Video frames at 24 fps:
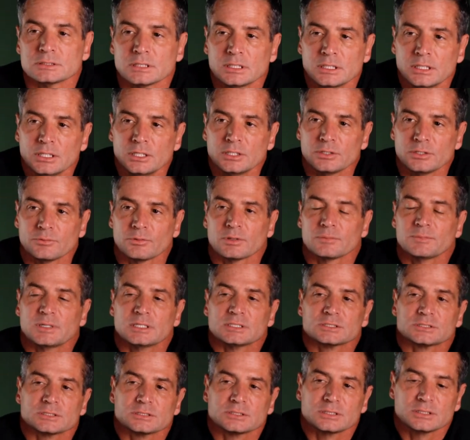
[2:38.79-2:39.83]
You wanna make
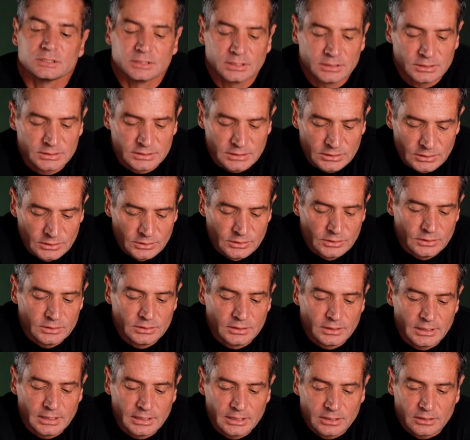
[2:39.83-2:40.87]
sure that there's a good
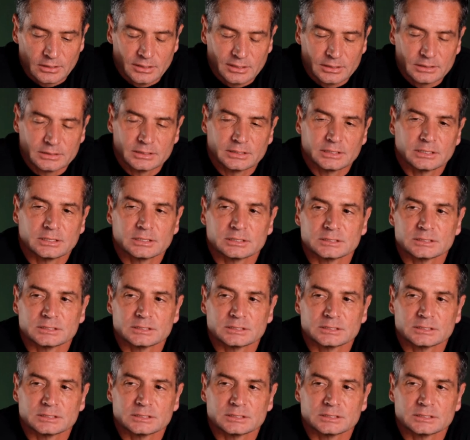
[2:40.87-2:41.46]
layer on there,